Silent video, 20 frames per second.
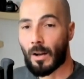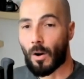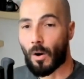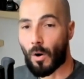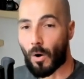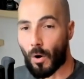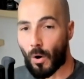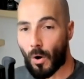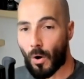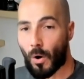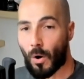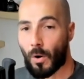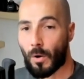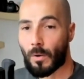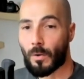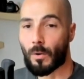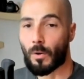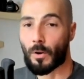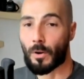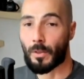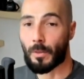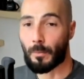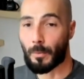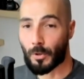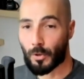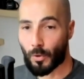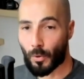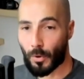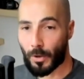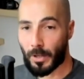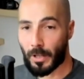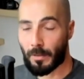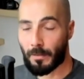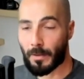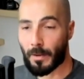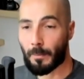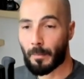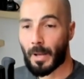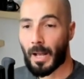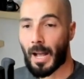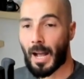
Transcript: all or the majority of them